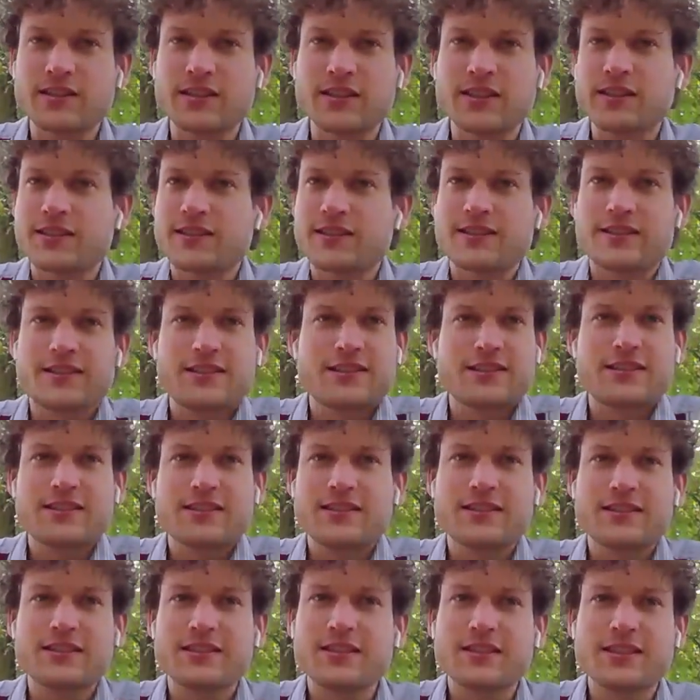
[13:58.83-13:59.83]

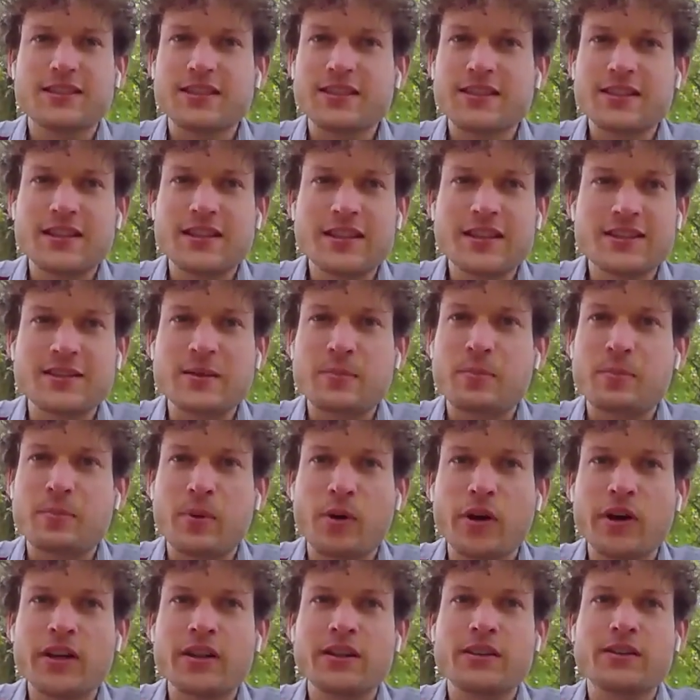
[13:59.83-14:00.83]
it's a
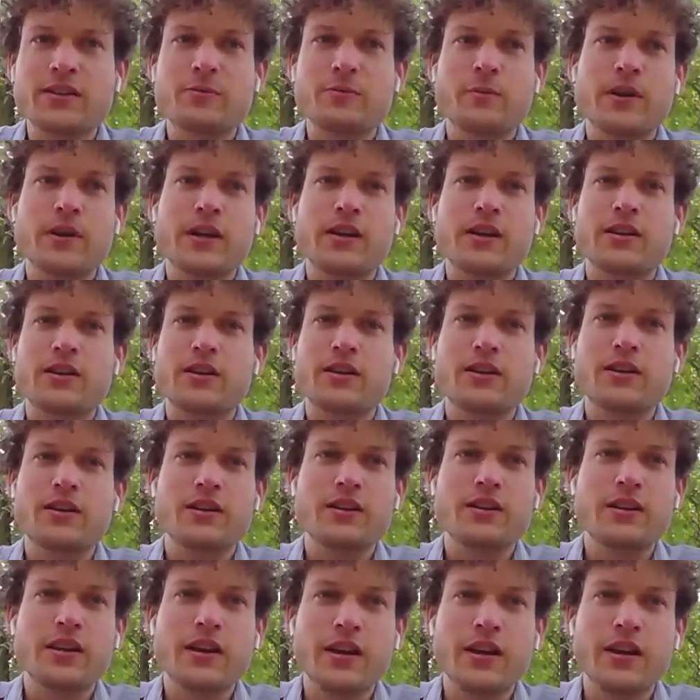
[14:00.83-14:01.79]
point where